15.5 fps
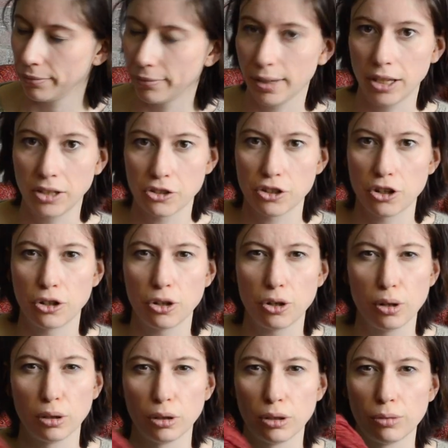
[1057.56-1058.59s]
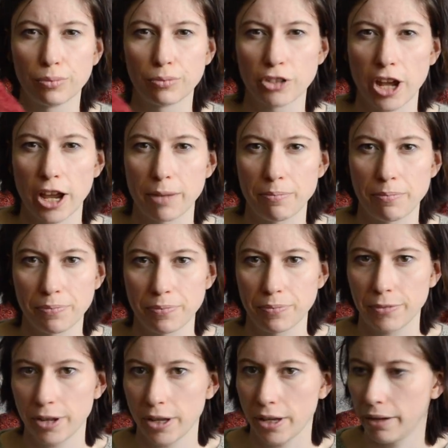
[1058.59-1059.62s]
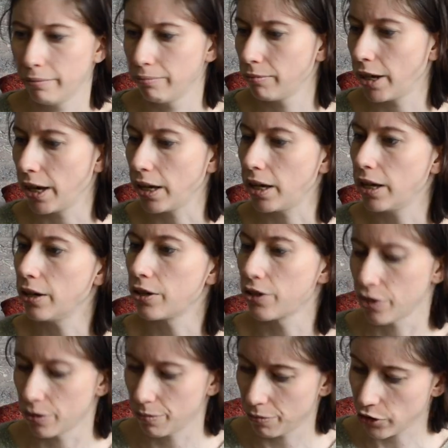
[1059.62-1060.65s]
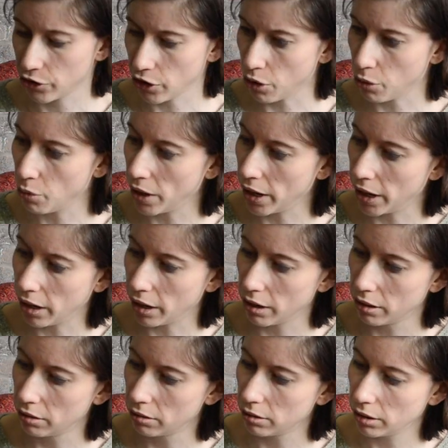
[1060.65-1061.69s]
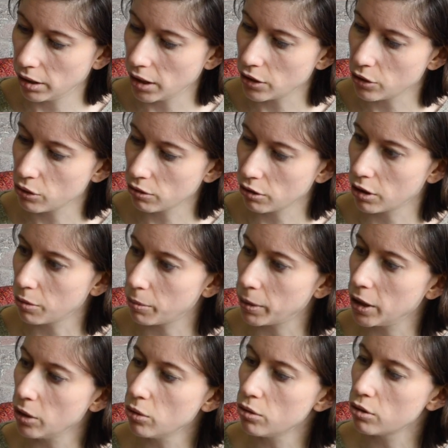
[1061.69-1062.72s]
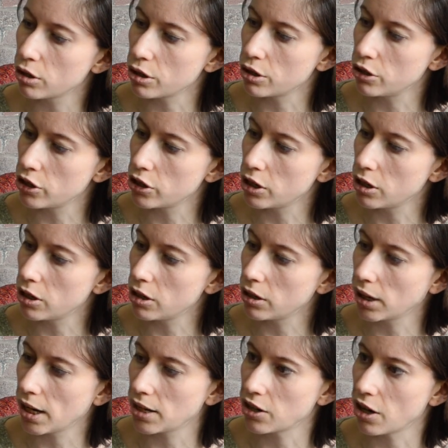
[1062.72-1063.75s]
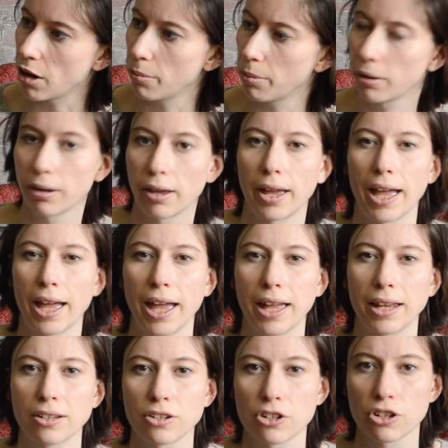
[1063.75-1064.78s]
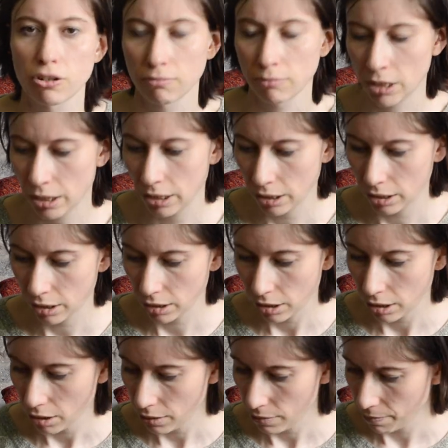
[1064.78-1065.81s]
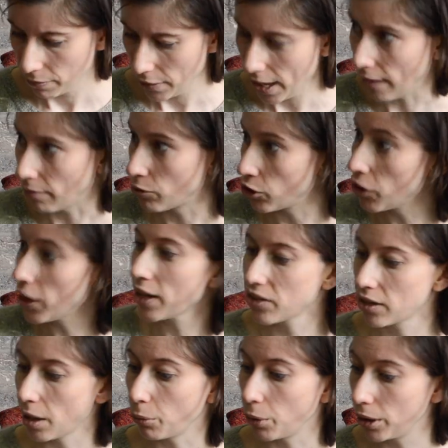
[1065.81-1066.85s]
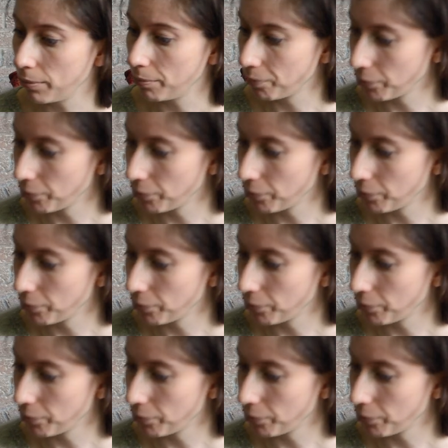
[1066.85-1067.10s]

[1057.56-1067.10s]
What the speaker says: instant noodle type kinkiness. So it's going to be all good to knit up. And yeah, so that's that one.